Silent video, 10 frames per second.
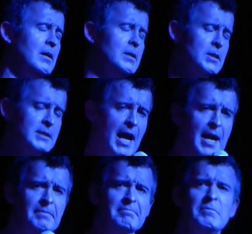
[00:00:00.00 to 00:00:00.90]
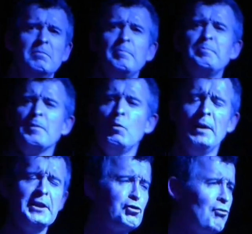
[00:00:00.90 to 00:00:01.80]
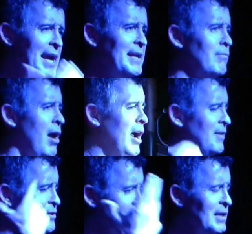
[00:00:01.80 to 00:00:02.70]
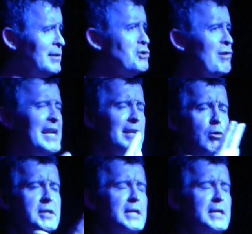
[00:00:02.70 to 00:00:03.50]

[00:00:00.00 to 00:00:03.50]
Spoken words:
So then, when the train arrived, sitting on the train, I noticed